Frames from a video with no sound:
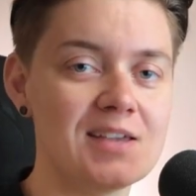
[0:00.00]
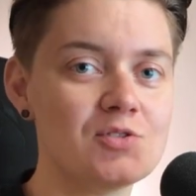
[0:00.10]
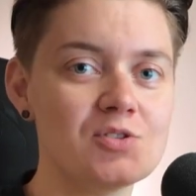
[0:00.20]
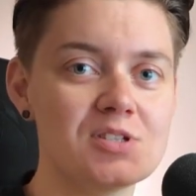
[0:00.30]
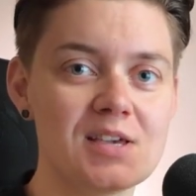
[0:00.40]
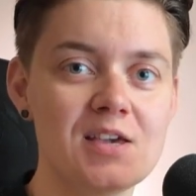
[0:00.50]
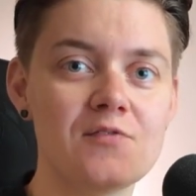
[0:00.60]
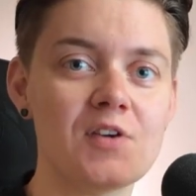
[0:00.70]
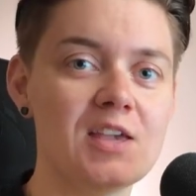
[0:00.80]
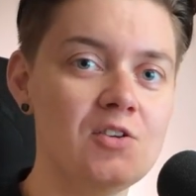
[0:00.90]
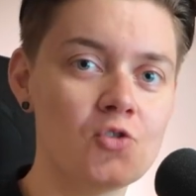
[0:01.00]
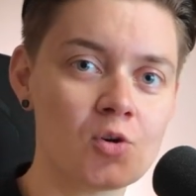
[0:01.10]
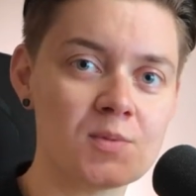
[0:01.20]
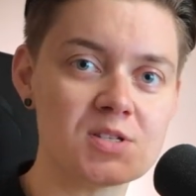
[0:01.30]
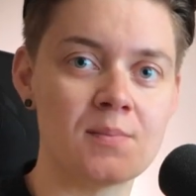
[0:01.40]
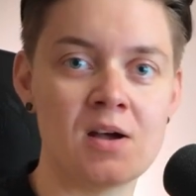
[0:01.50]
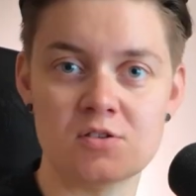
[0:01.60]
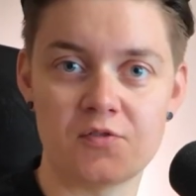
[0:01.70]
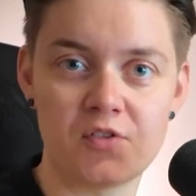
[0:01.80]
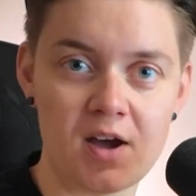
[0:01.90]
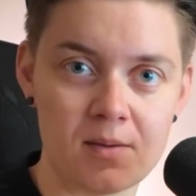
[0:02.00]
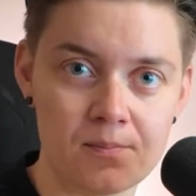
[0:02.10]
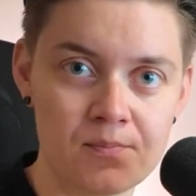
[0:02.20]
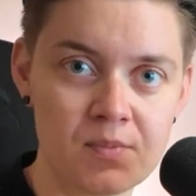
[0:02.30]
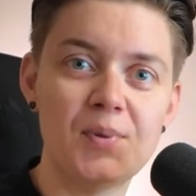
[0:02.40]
and to save enormous amounts of time.